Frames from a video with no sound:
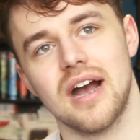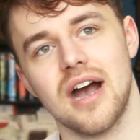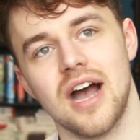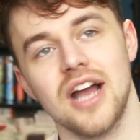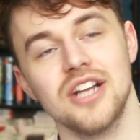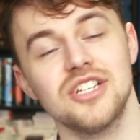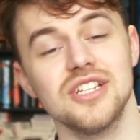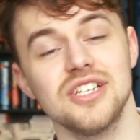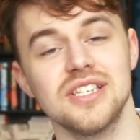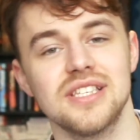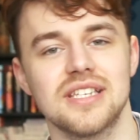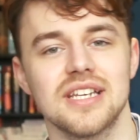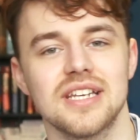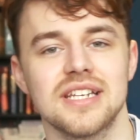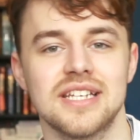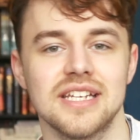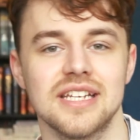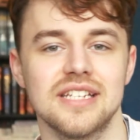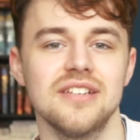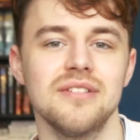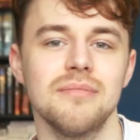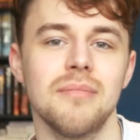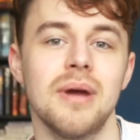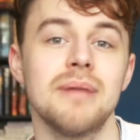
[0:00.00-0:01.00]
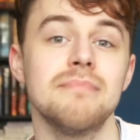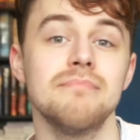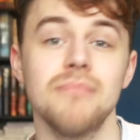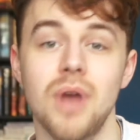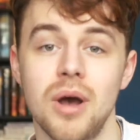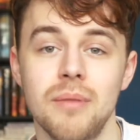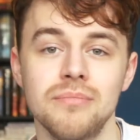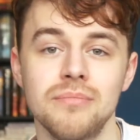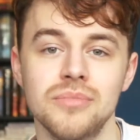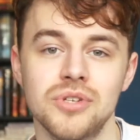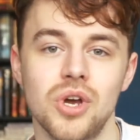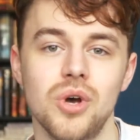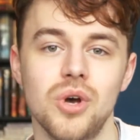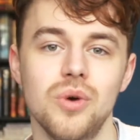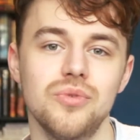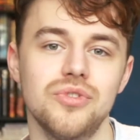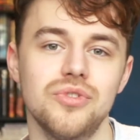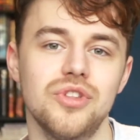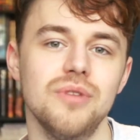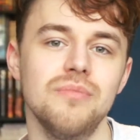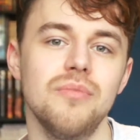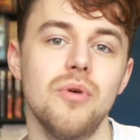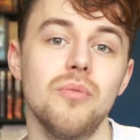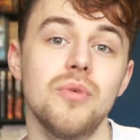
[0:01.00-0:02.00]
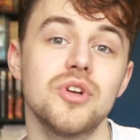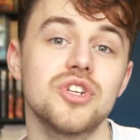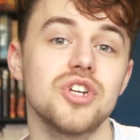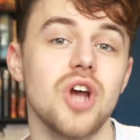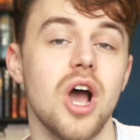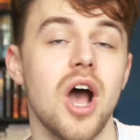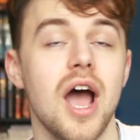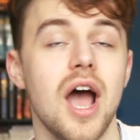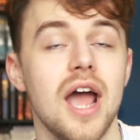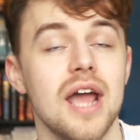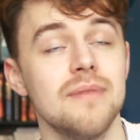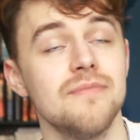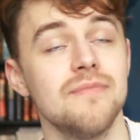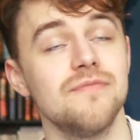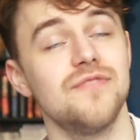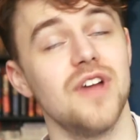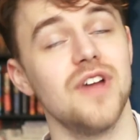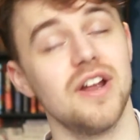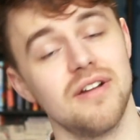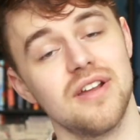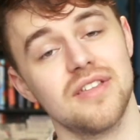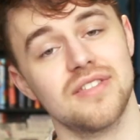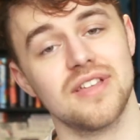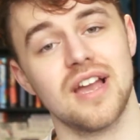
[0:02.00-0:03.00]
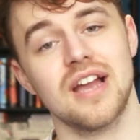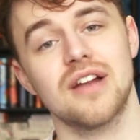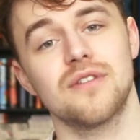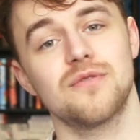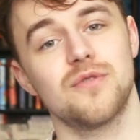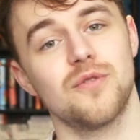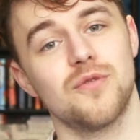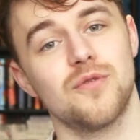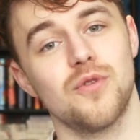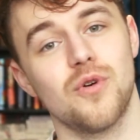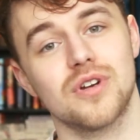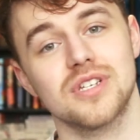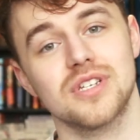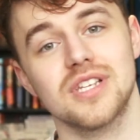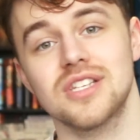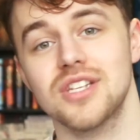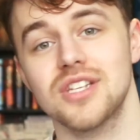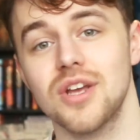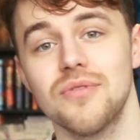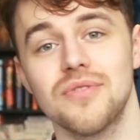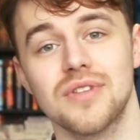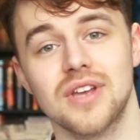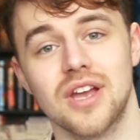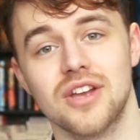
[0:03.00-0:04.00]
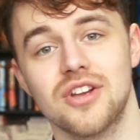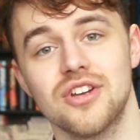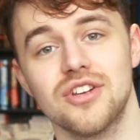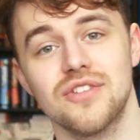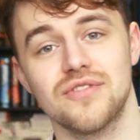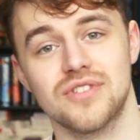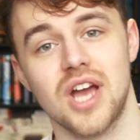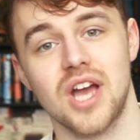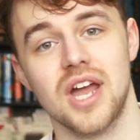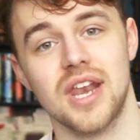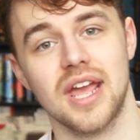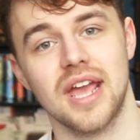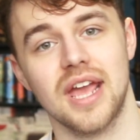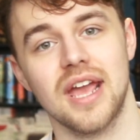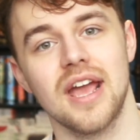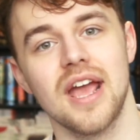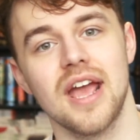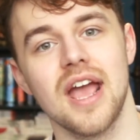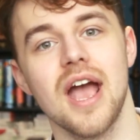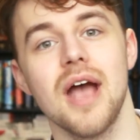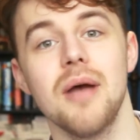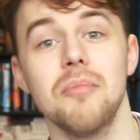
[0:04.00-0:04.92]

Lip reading: I just didn't. My mum told them, which I am very thankful for, because I don't think I could have done it.